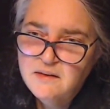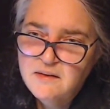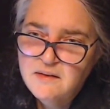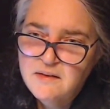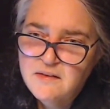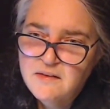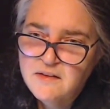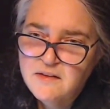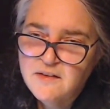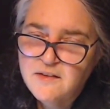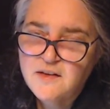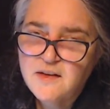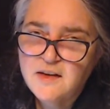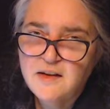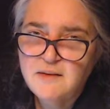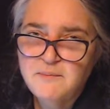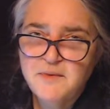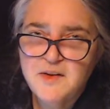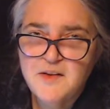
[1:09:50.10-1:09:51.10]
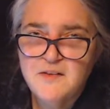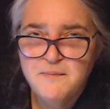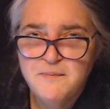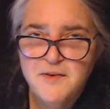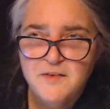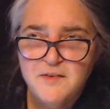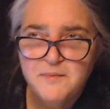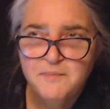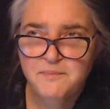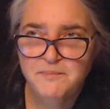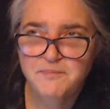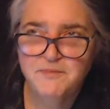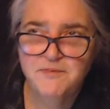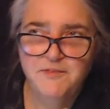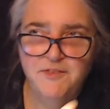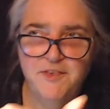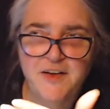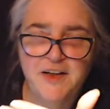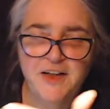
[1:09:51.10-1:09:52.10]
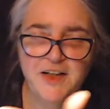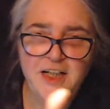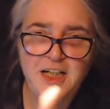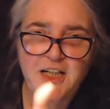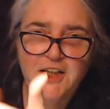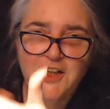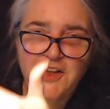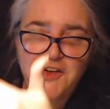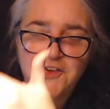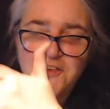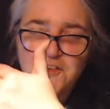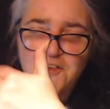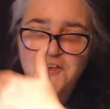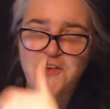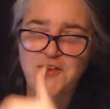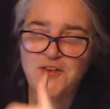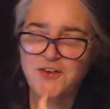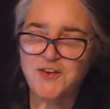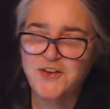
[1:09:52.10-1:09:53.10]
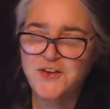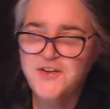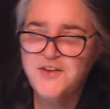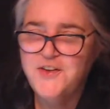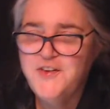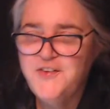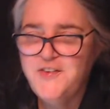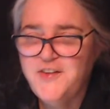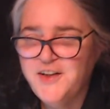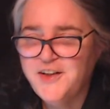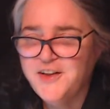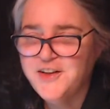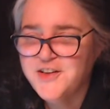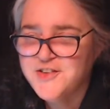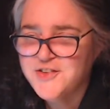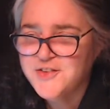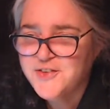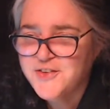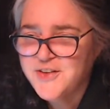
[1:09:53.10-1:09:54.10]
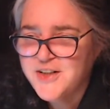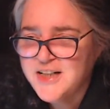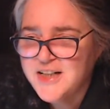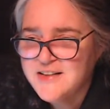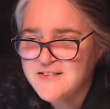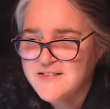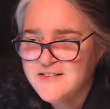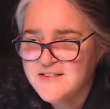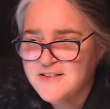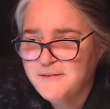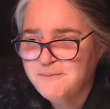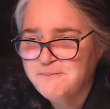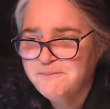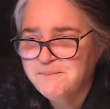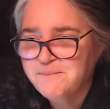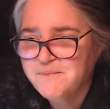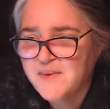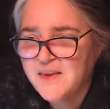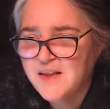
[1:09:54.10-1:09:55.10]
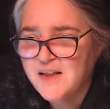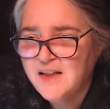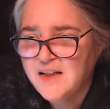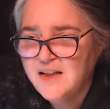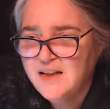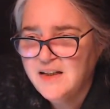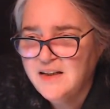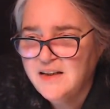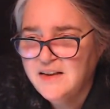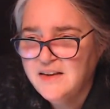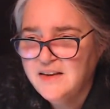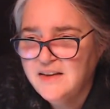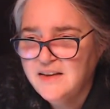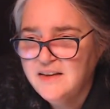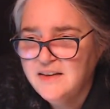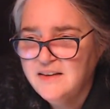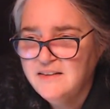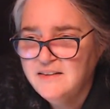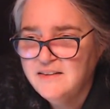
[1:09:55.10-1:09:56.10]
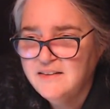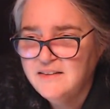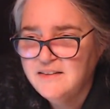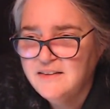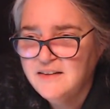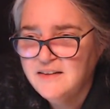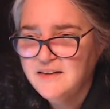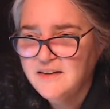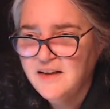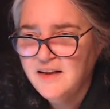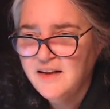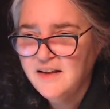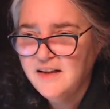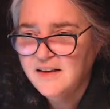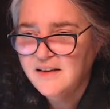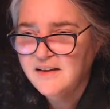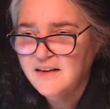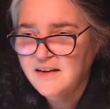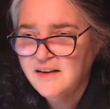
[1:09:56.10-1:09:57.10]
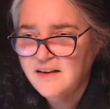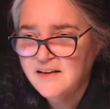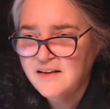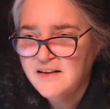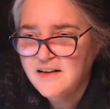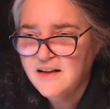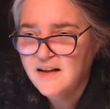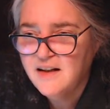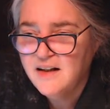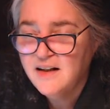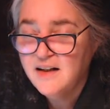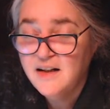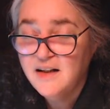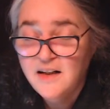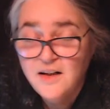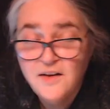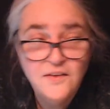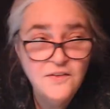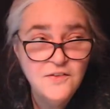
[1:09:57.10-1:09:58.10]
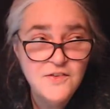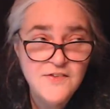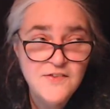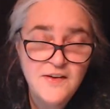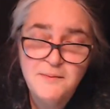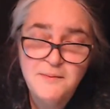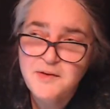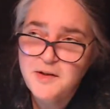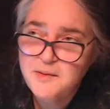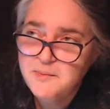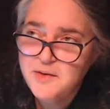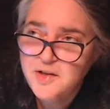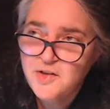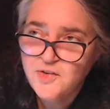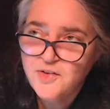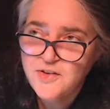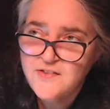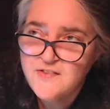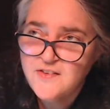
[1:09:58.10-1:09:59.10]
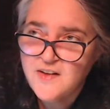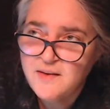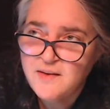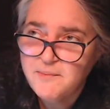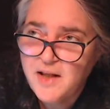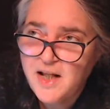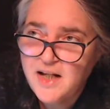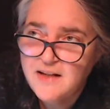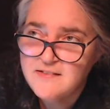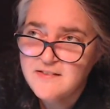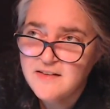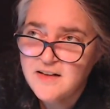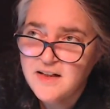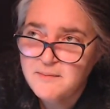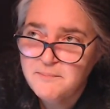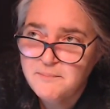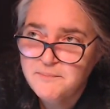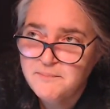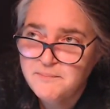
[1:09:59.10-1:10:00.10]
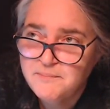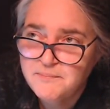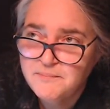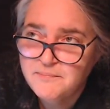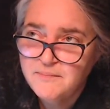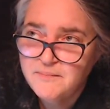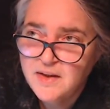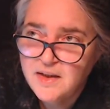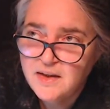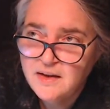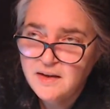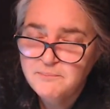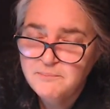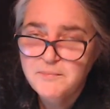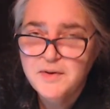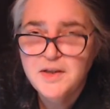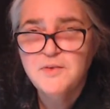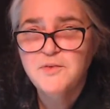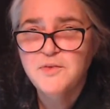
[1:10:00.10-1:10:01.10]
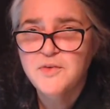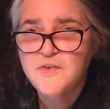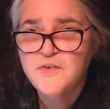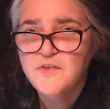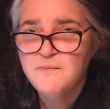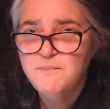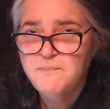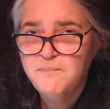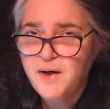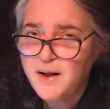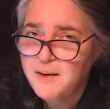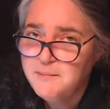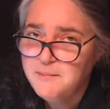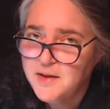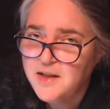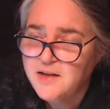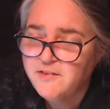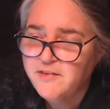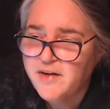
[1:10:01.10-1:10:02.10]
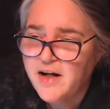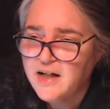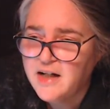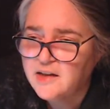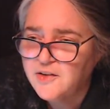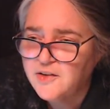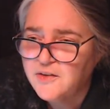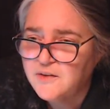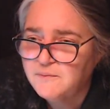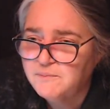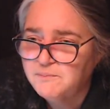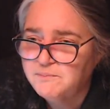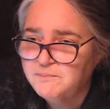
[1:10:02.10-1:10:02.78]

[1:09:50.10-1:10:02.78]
So they must be very close to their territories. And yeah. And I know there was something on my doorstep last night, but it was probably a raccoon.